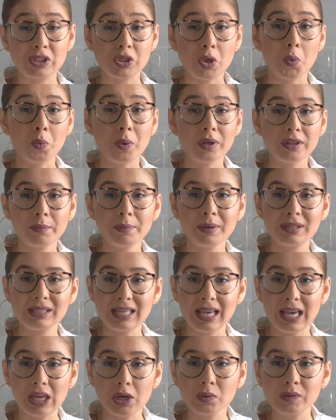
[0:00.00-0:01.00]
So what the
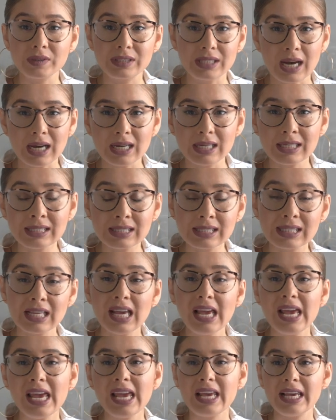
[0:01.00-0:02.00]
potato does
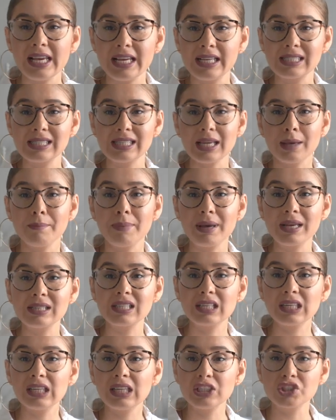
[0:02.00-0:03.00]
is it
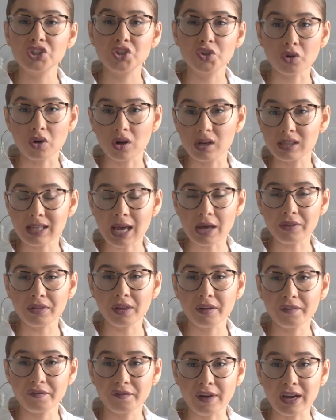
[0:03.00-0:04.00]
basically draws out
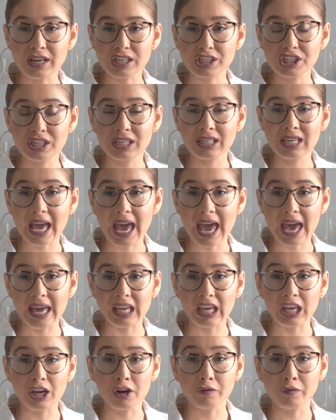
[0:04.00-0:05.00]
the infection
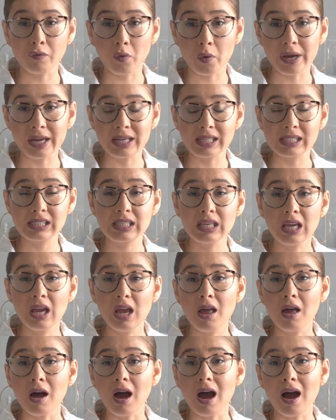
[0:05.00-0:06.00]
and it avoids
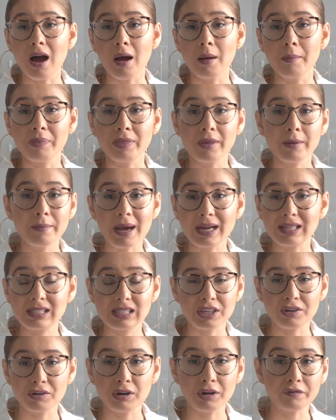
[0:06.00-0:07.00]
the
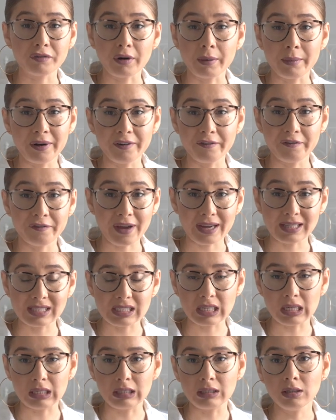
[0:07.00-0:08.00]
bacteria from
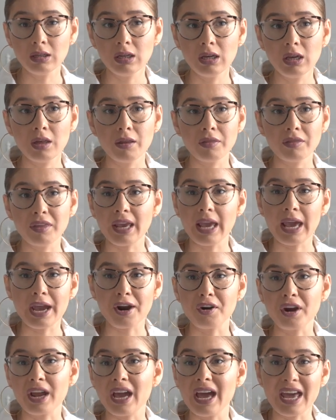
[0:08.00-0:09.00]
infecting the
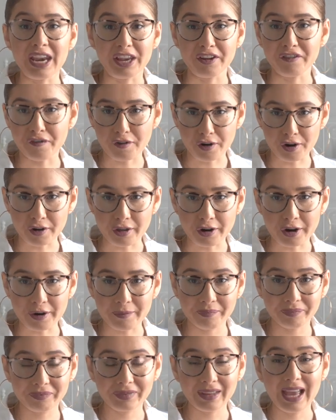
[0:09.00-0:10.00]
area any
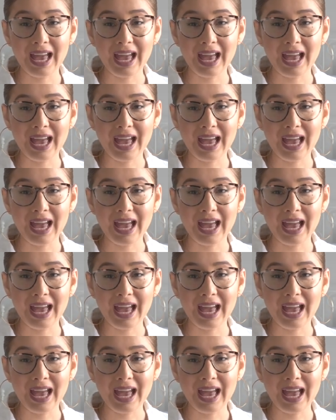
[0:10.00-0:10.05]
further.